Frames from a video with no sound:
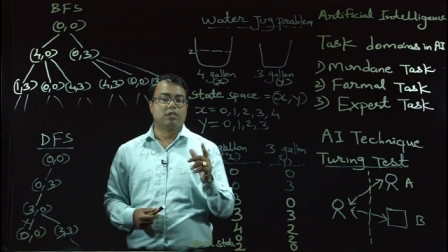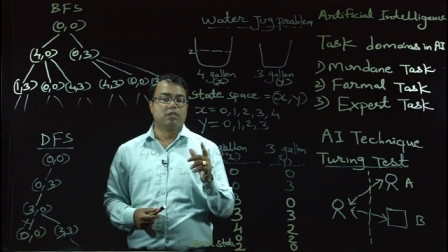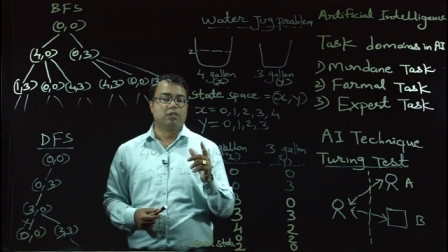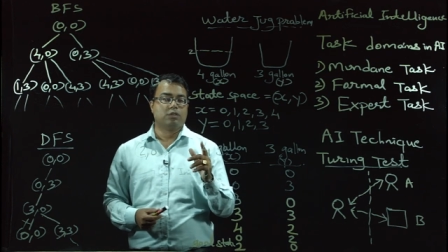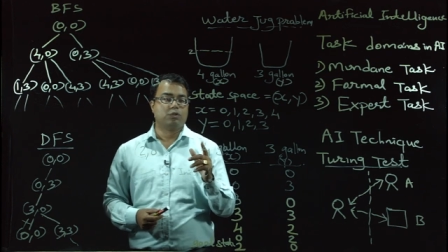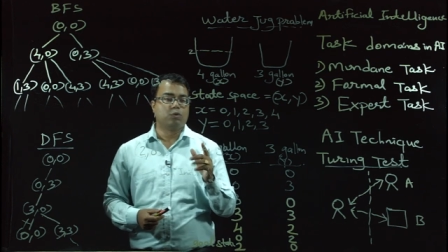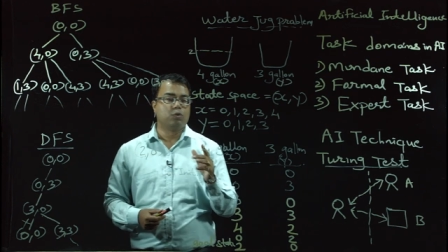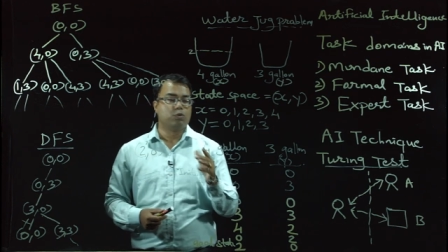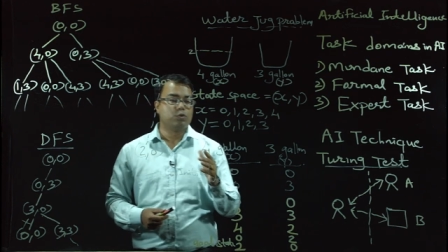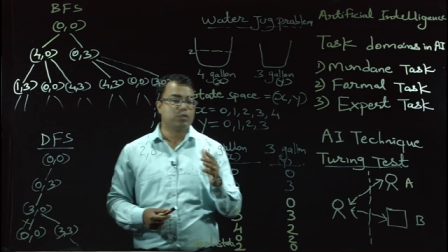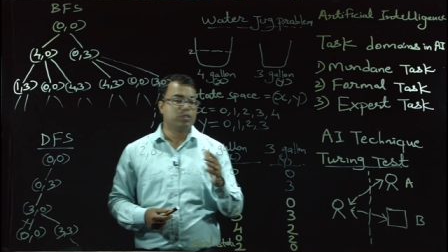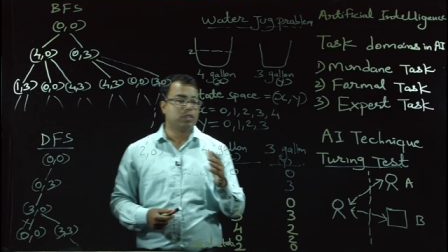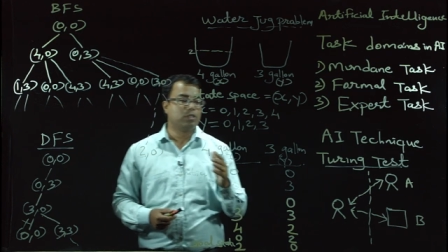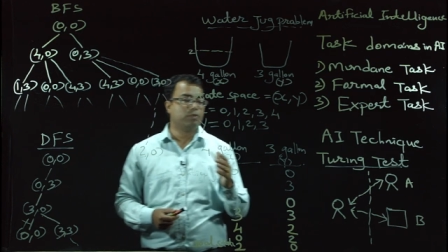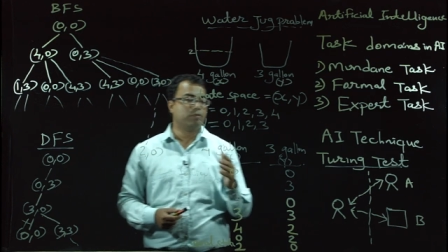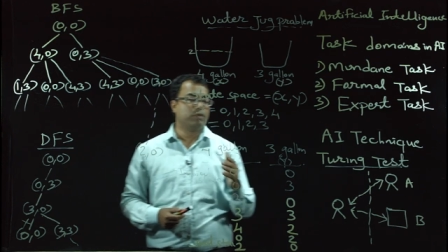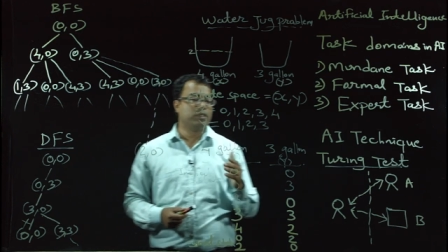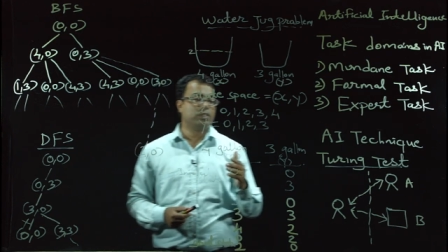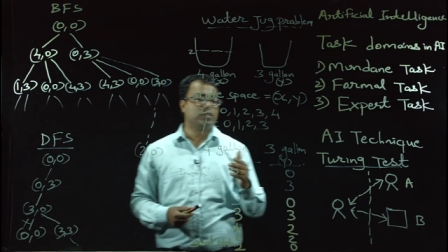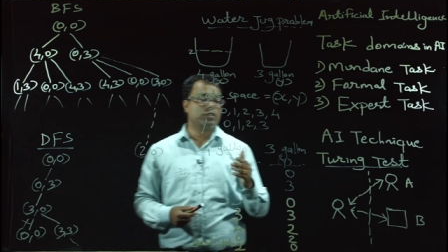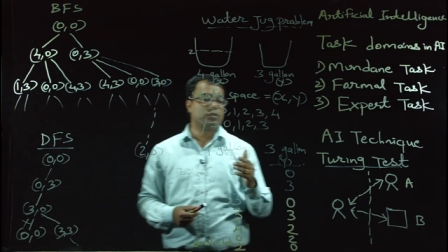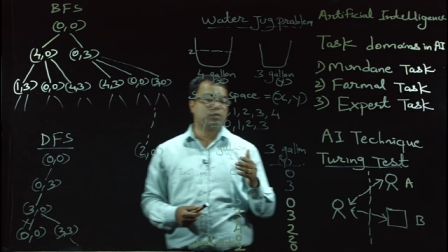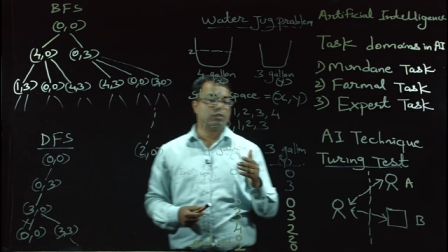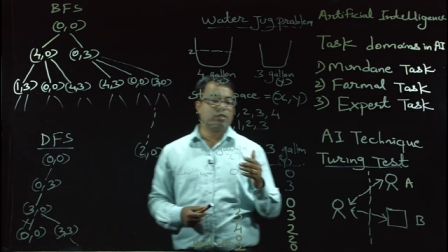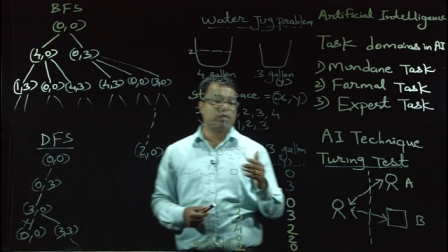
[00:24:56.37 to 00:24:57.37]
solution
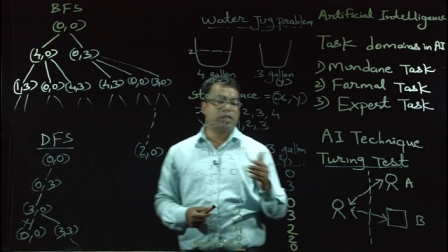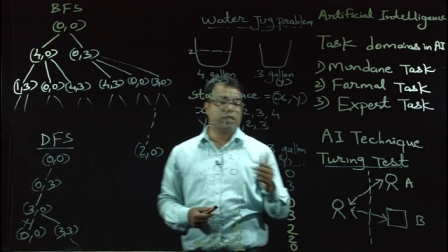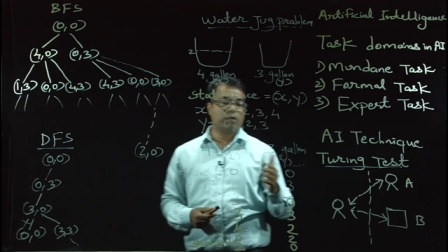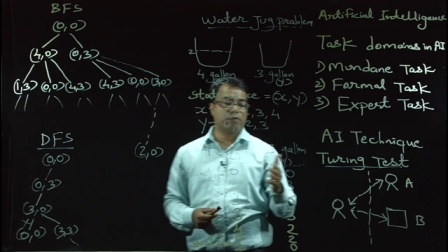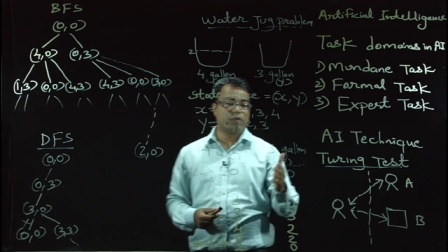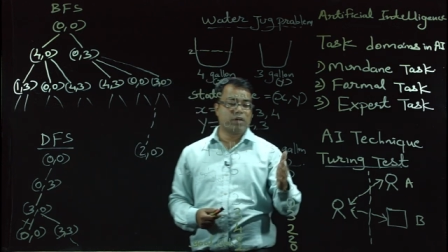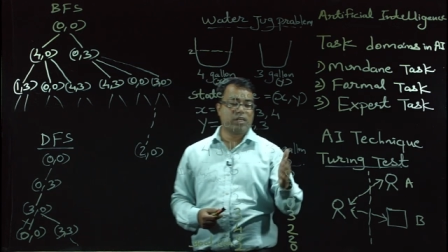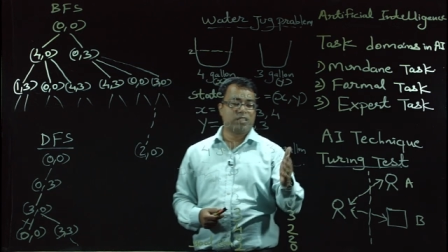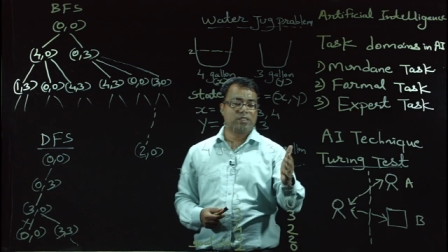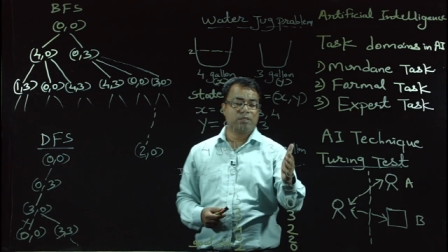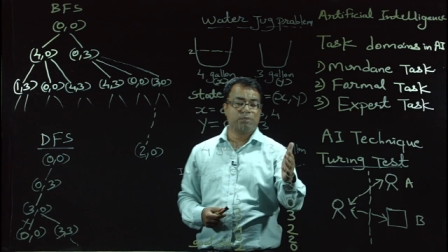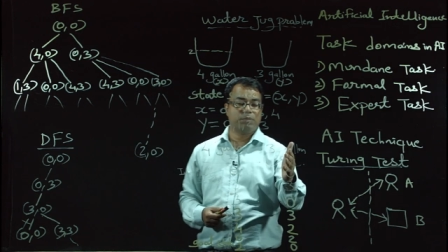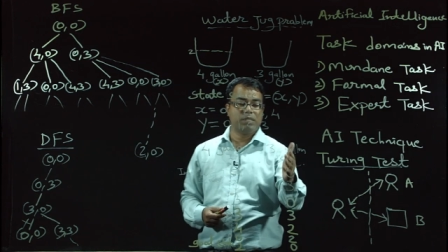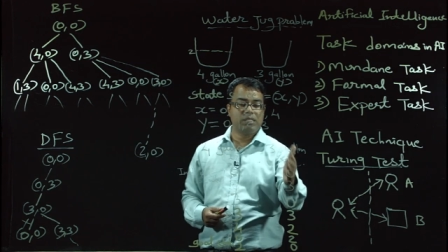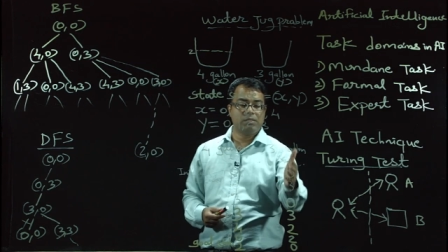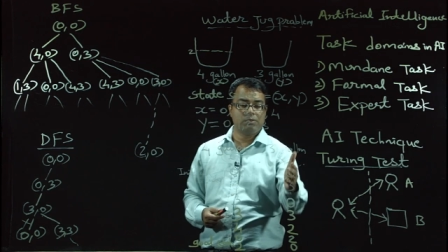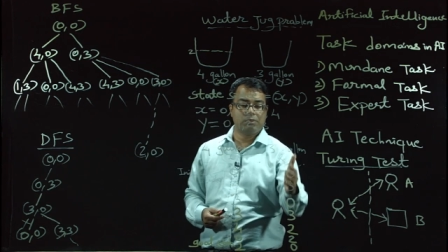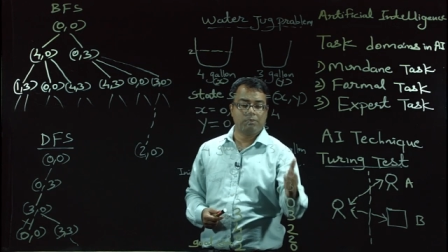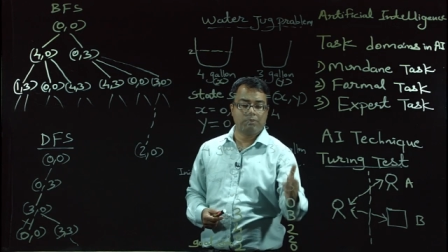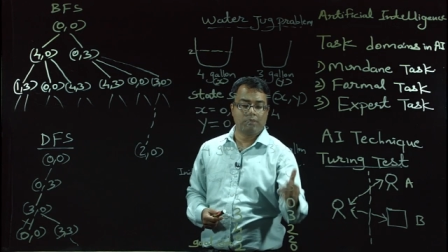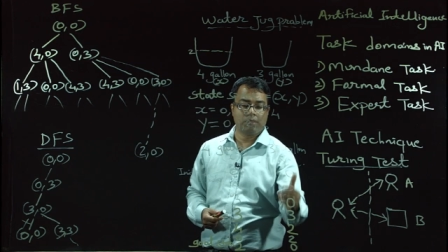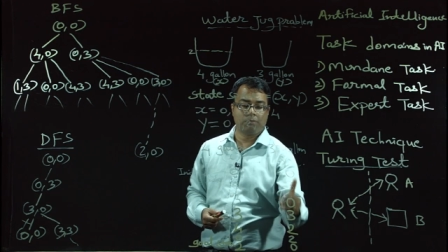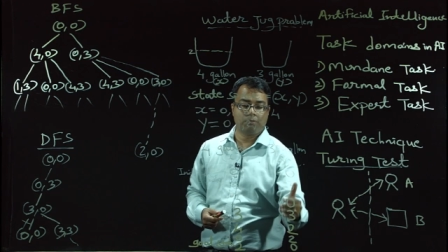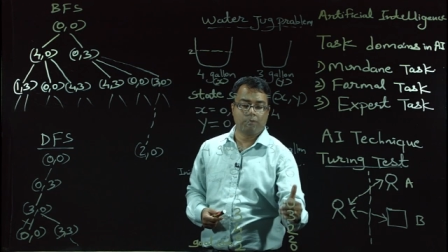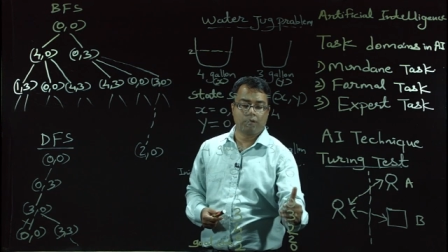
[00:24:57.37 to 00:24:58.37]
which requires
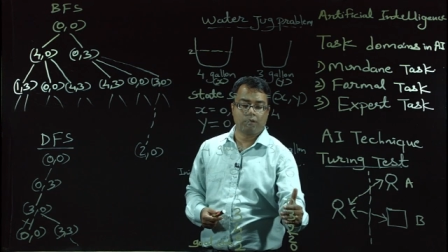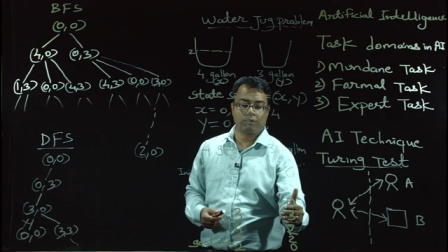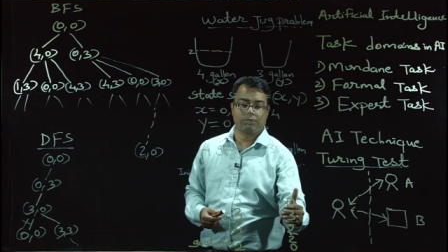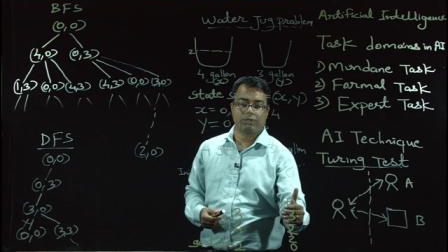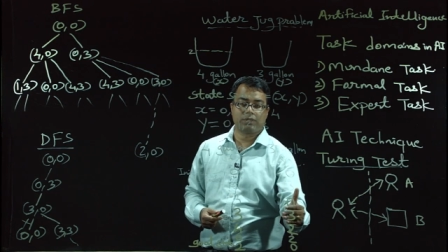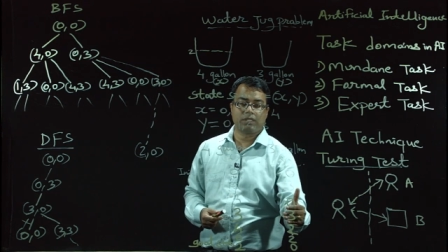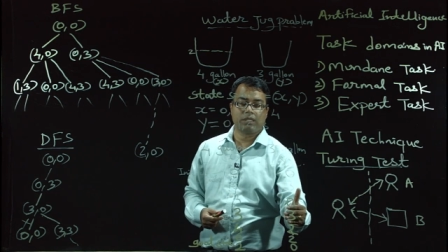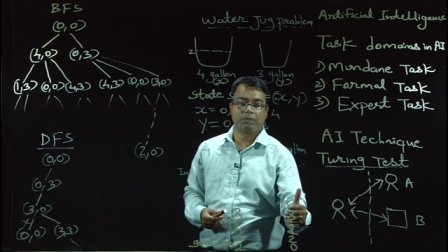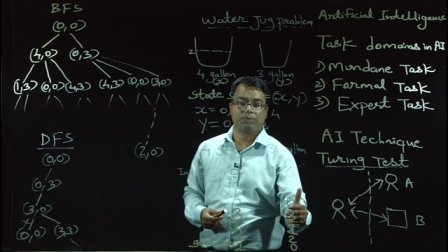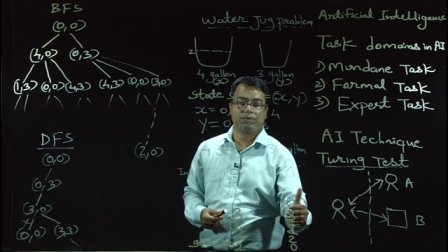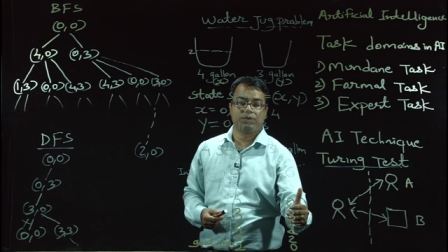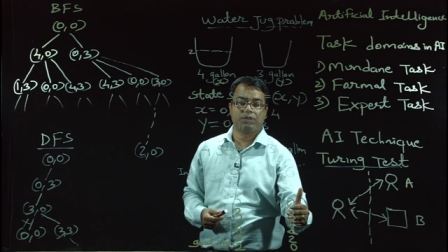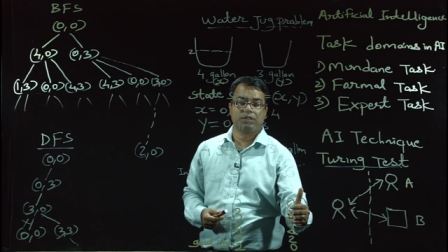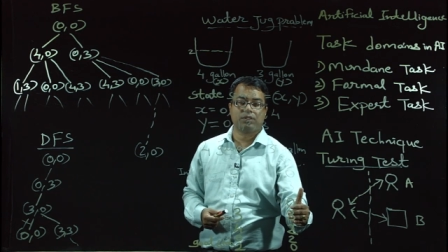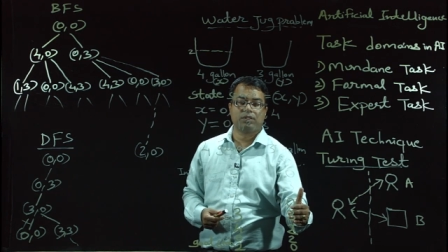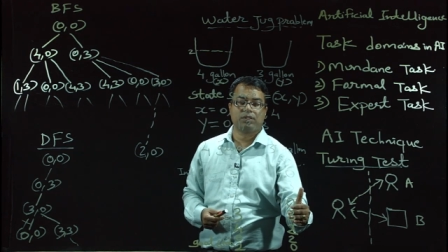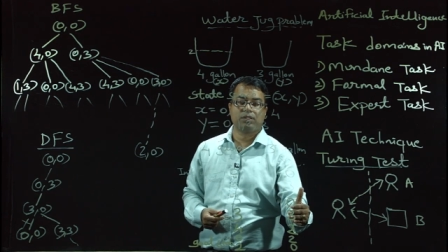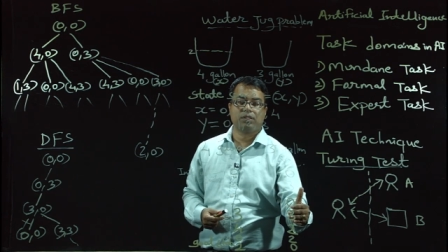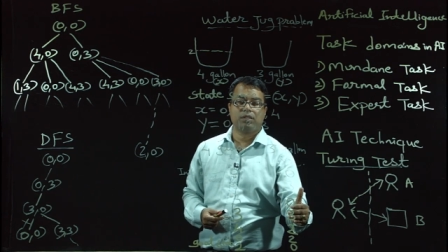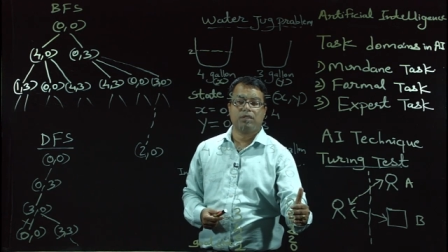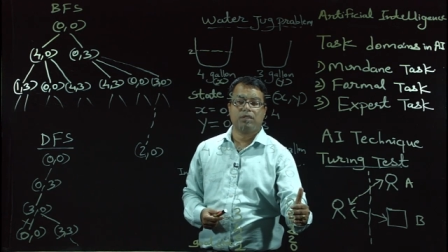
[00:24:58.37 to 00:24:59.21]
minimum number of steps